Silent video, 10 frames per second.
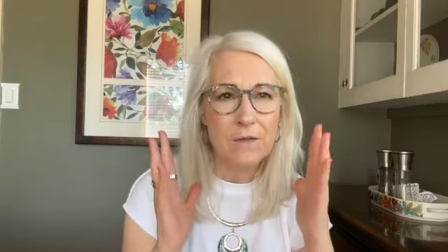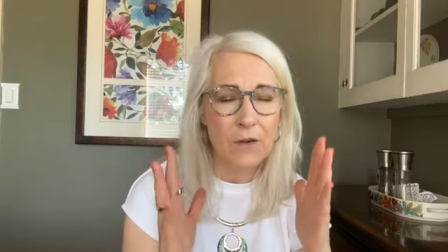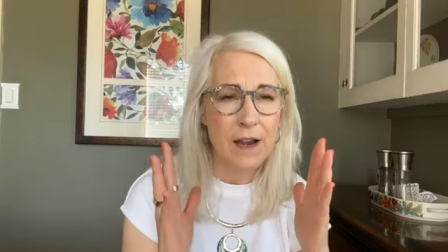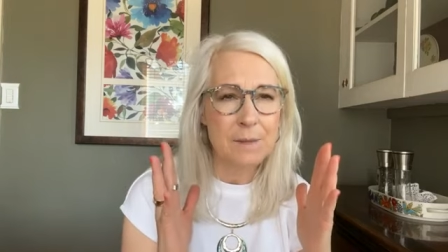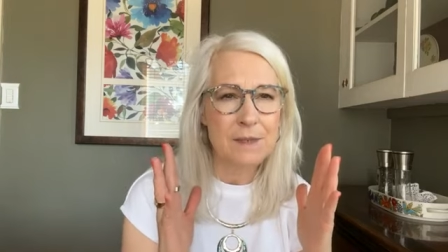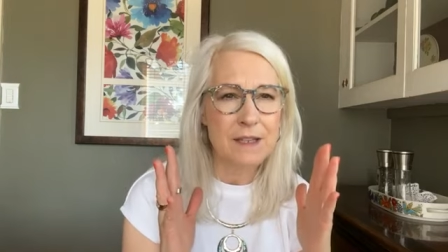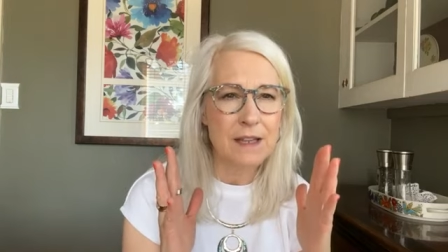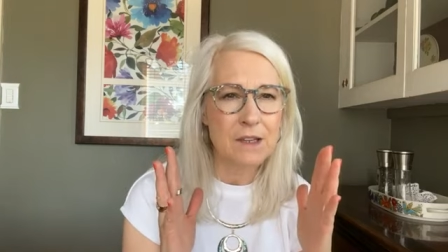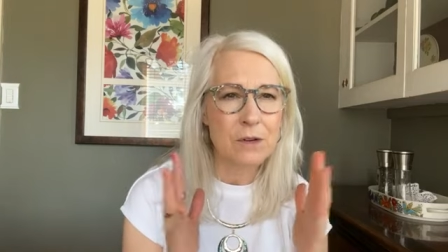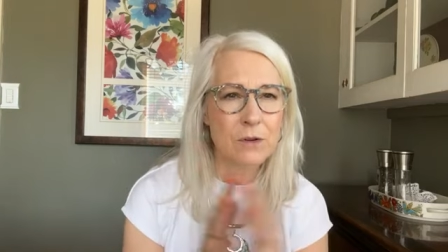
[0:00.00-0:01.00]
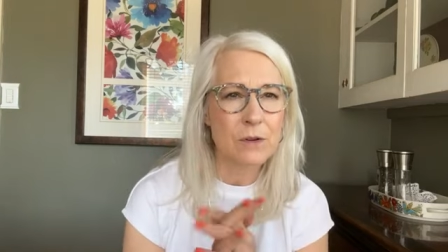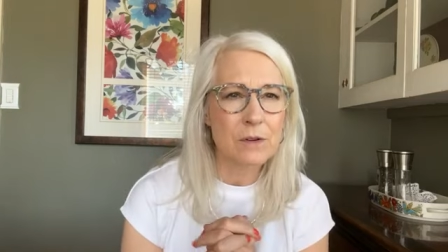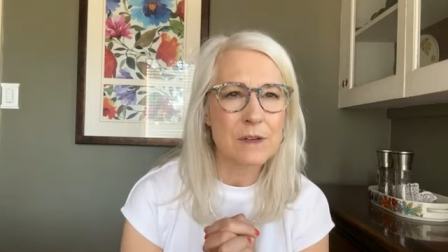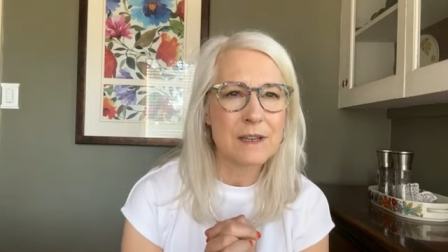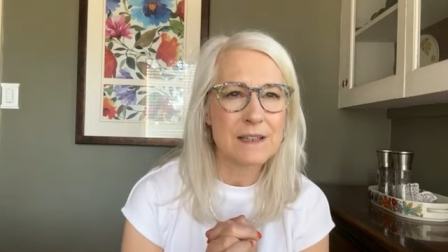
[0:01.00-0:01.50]
frames that
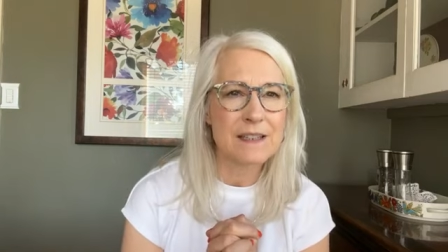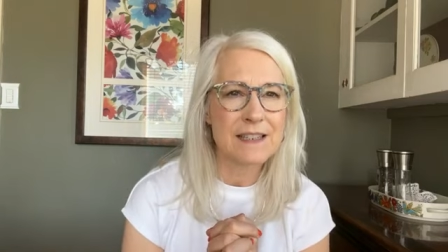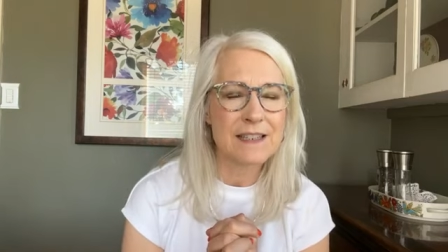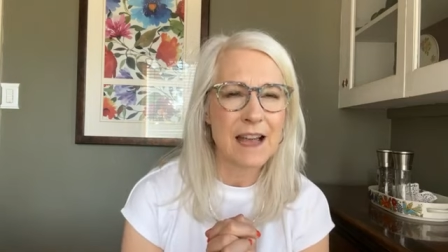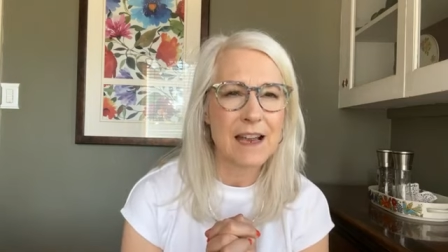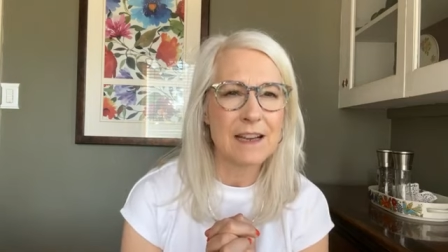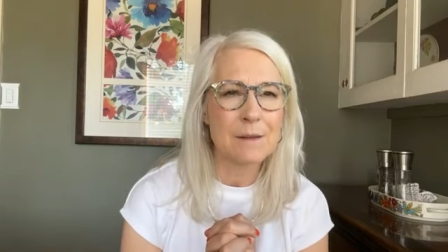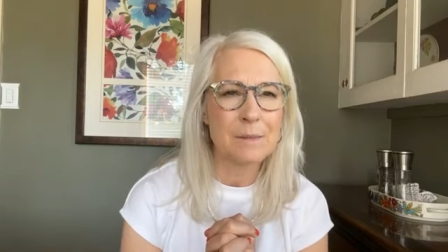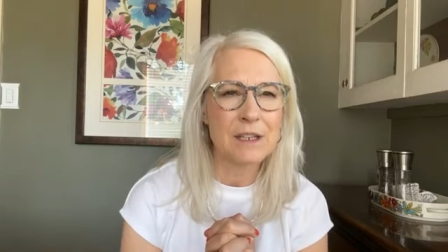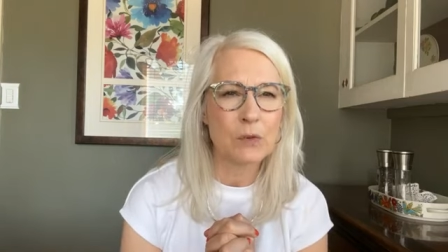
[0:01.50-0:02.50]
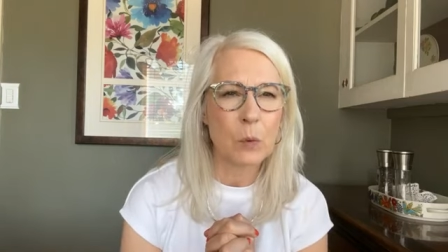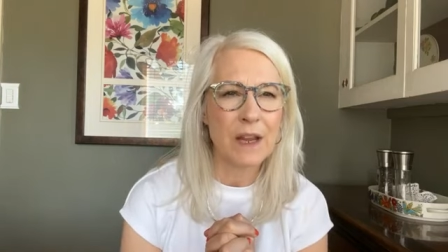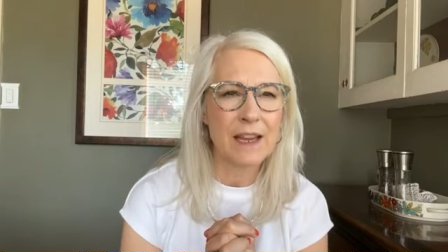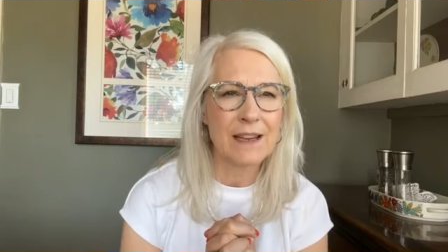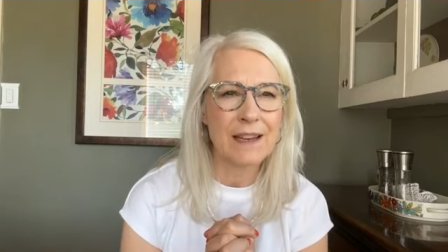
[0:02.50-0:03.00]
you're deciding
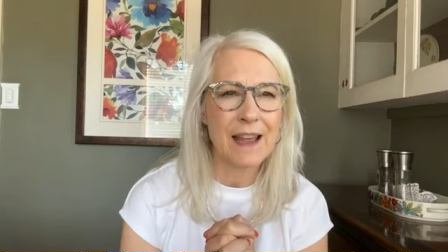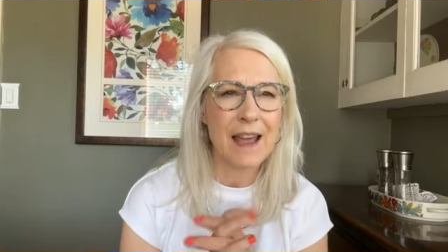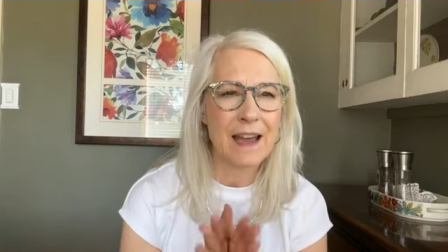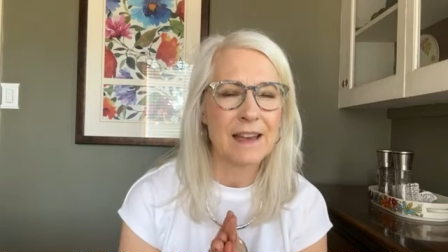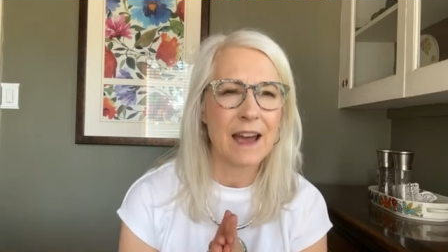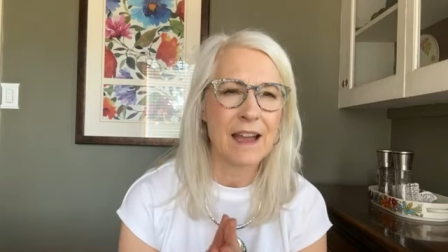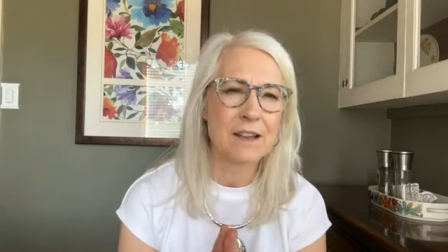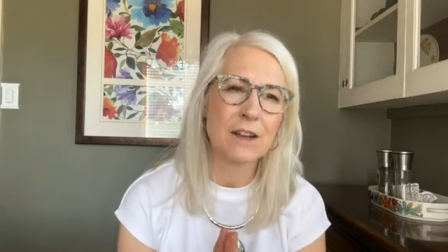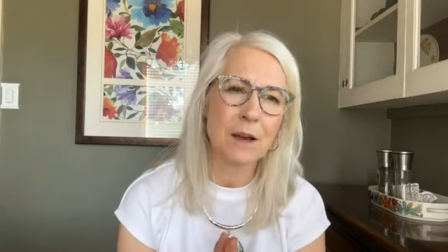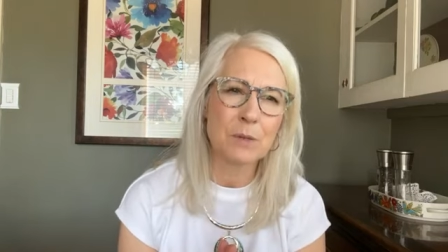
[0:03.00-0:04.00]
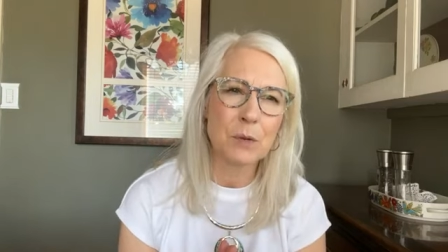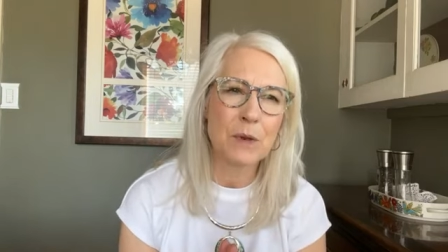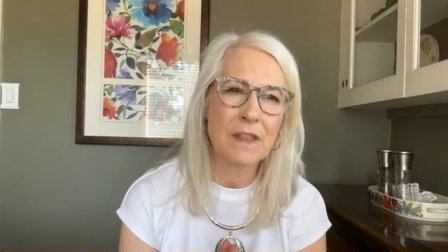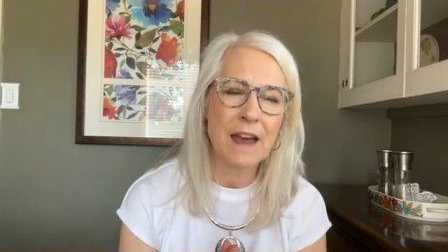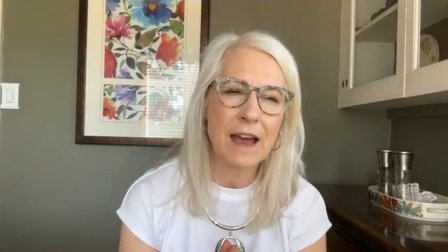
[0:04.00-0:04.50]
between and I could help you
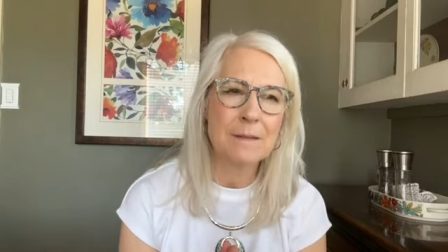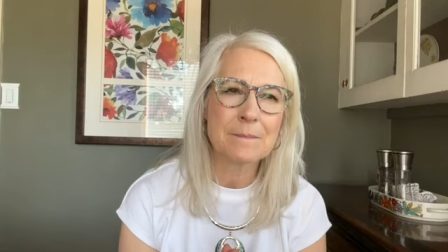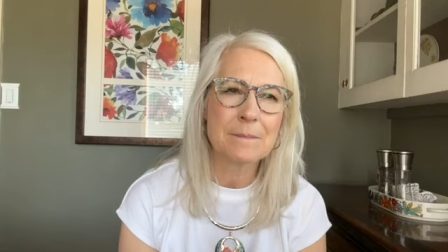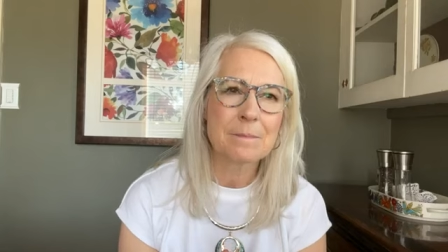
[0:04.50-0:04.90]
with that.